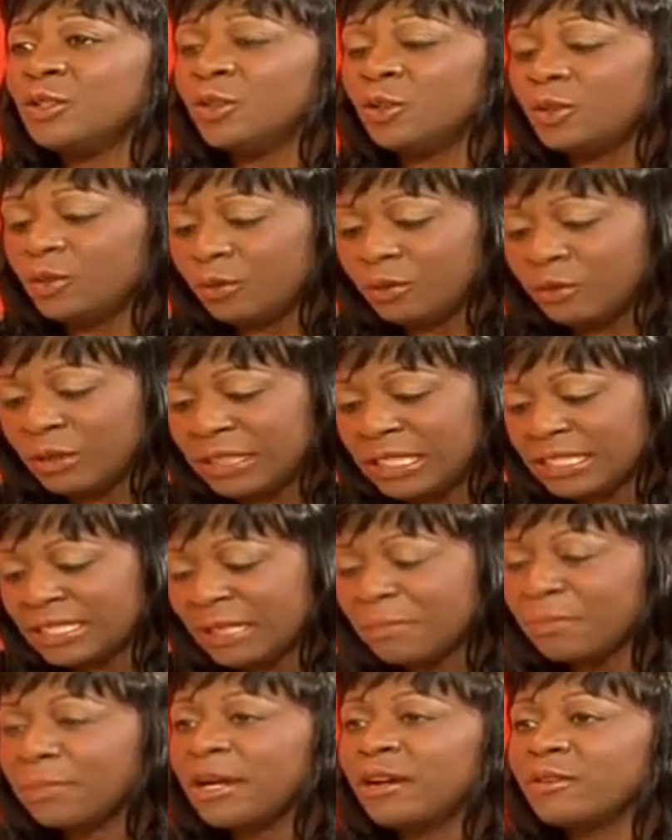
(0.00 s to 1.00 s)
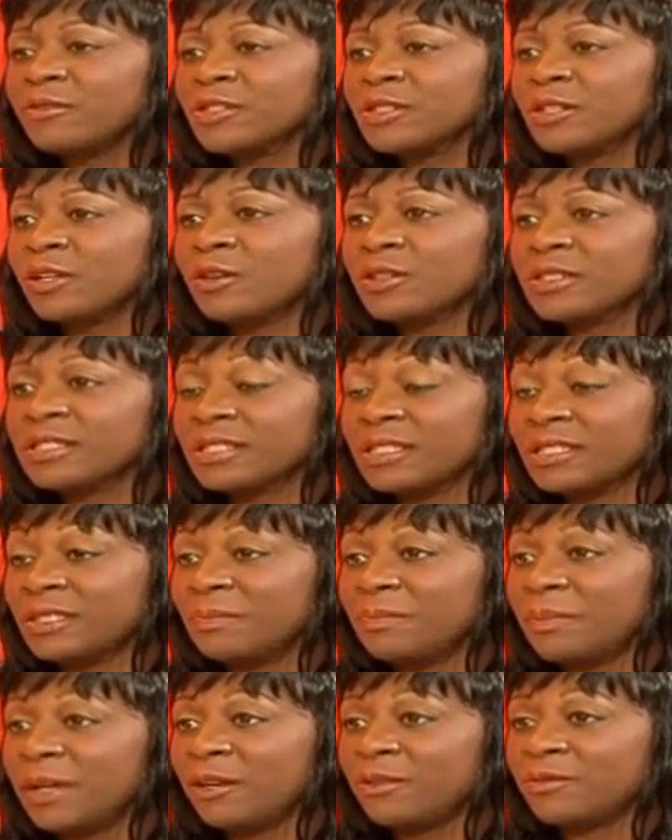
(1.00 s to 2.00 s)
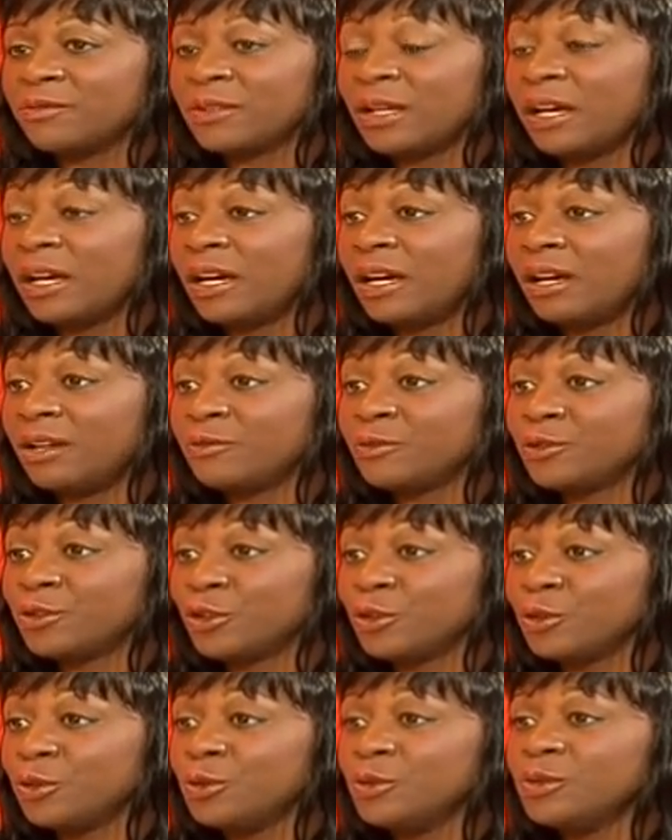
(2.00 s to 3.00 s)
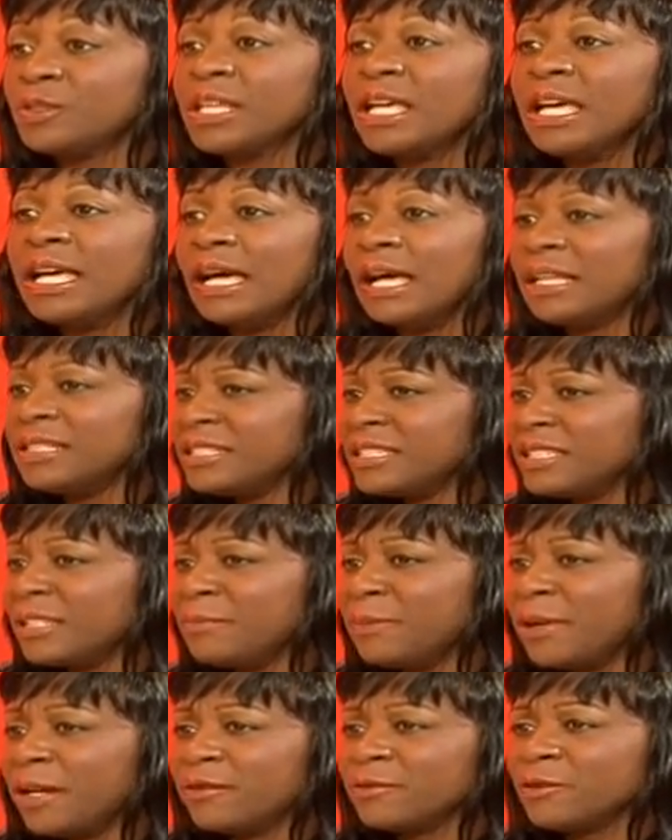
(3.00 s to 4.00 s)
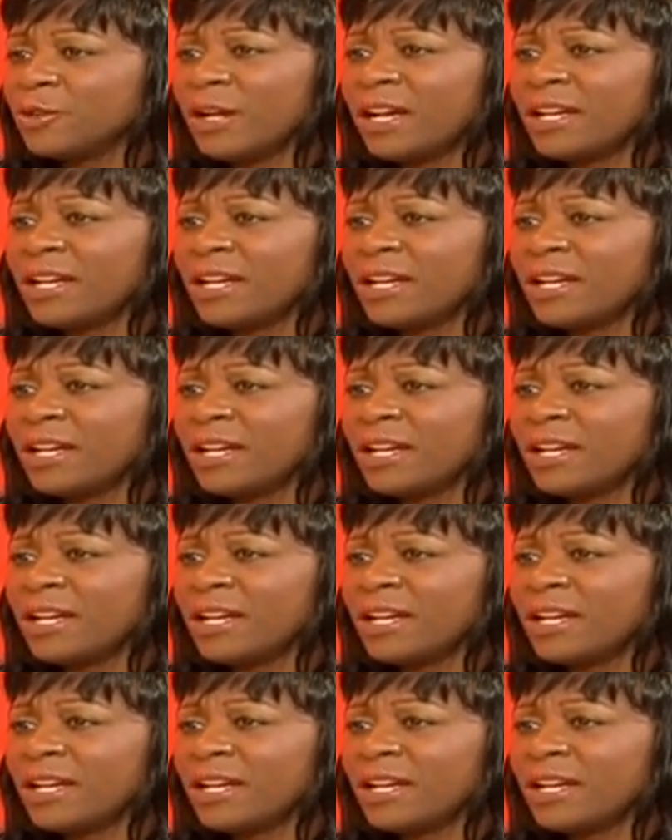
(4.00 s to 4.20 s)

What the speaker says: And, you know, decent pair of socks, decent pair of shoes, a decent pair of